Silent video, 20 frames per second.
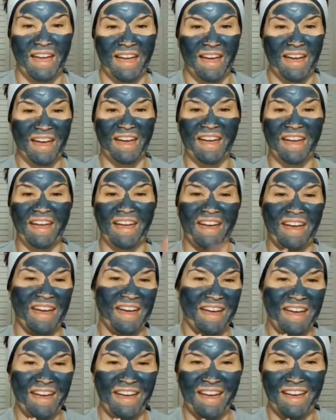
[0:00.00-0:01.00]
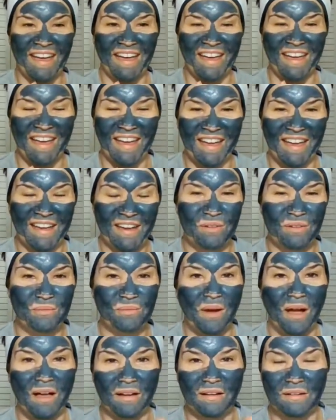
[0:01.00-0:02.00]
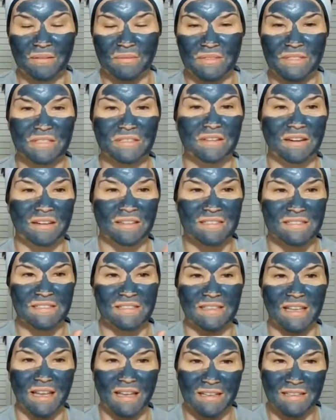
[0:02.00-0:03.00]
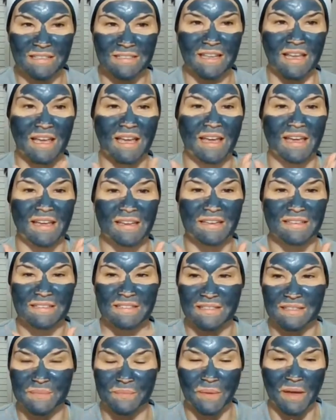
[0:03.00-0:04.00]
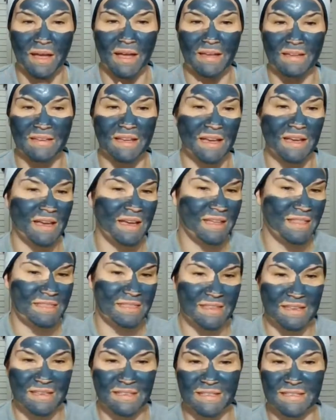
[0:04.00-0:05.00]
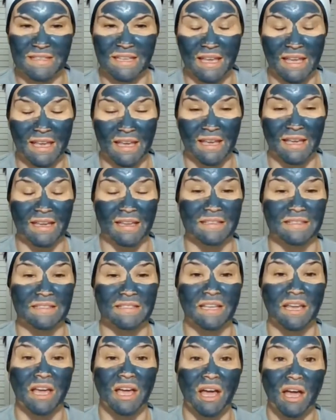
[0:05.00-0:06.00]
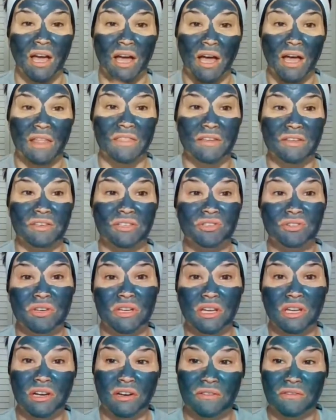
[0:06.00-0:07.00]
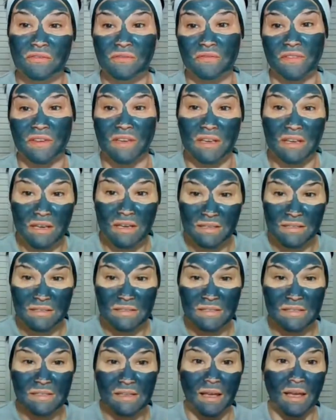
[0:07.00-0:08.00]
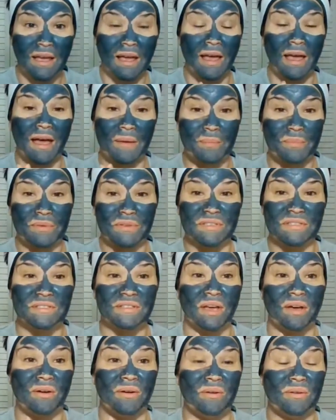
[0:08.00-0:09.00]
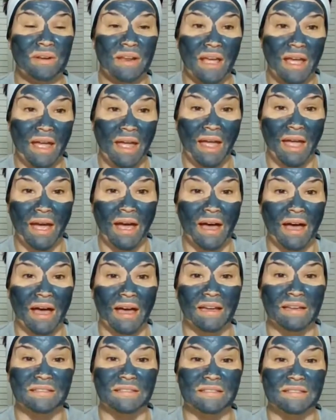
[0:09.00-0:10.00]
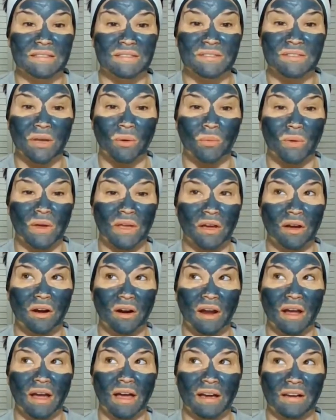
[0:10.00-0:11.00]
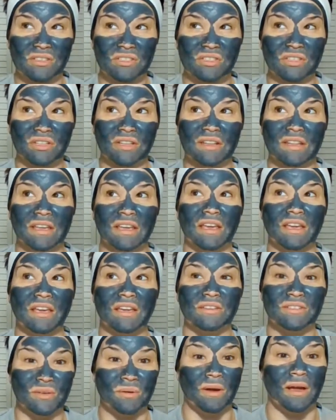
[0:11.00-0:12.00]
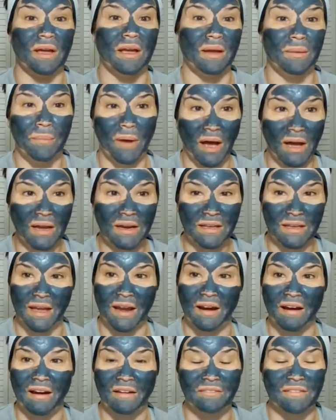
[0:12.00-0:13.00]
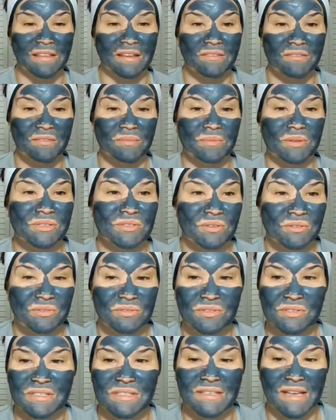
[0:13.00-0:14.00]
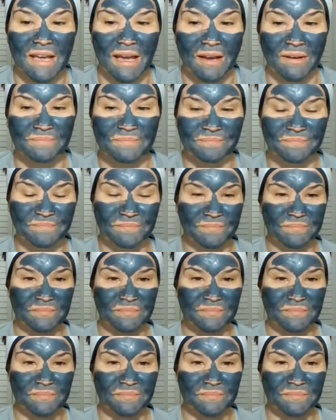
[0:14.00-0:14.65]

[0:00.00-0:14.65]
Hey, welcome to our Sunday spa night. This is the Treat Your Feet episode, and we are actually doing body care, everything from the shoulders down.